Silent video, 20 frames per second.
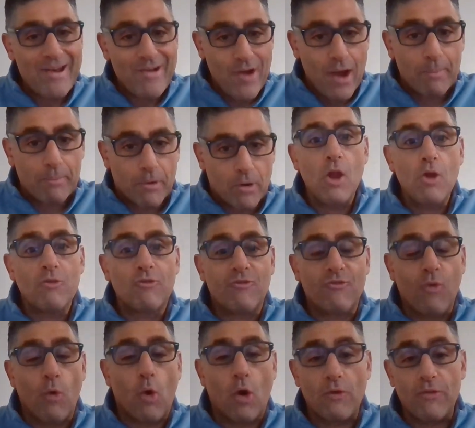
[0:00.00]
number
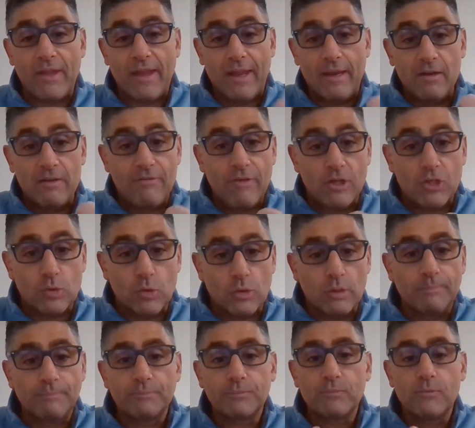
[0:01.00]
for the individual,